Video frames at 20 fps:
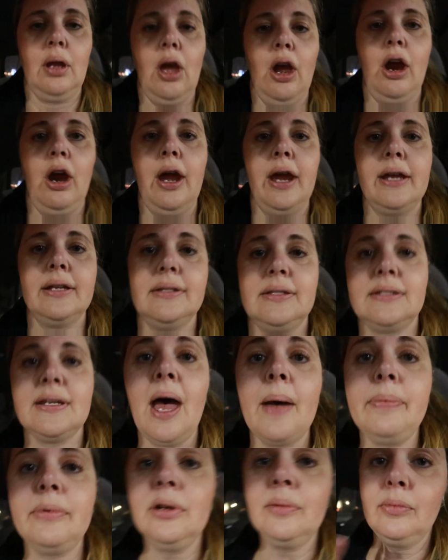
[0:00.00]
All right,
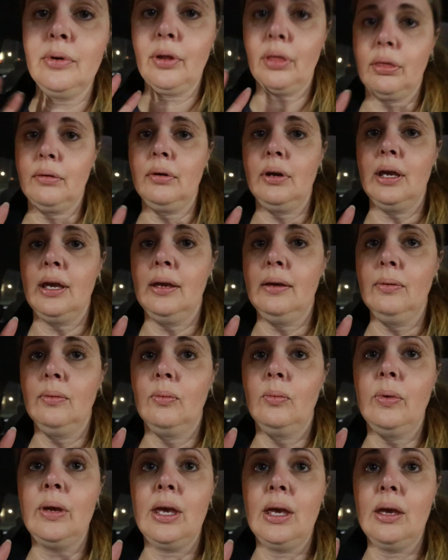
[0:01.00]
stop number 3.
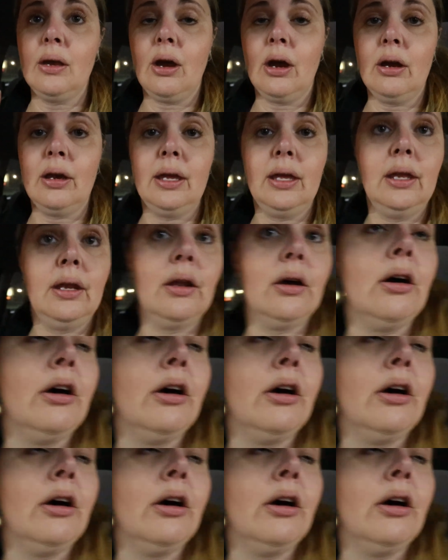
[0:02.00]
We are in